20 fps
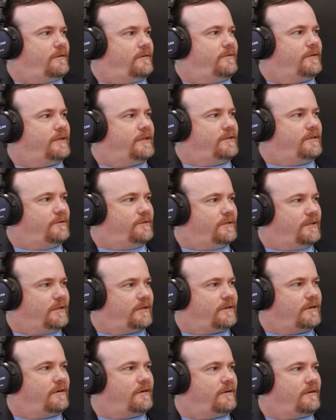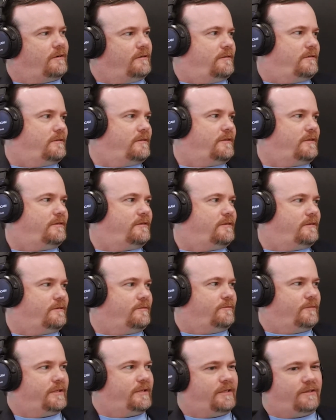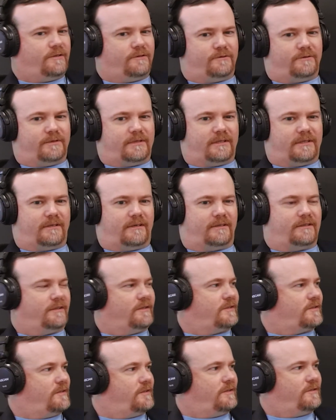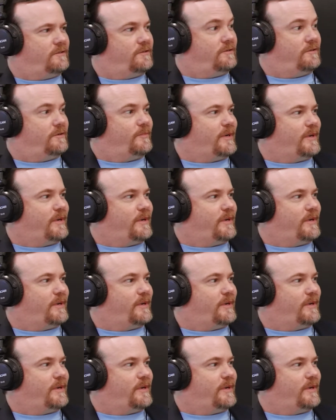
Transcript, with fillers: What are you doing in the car? What do you, are you listening to a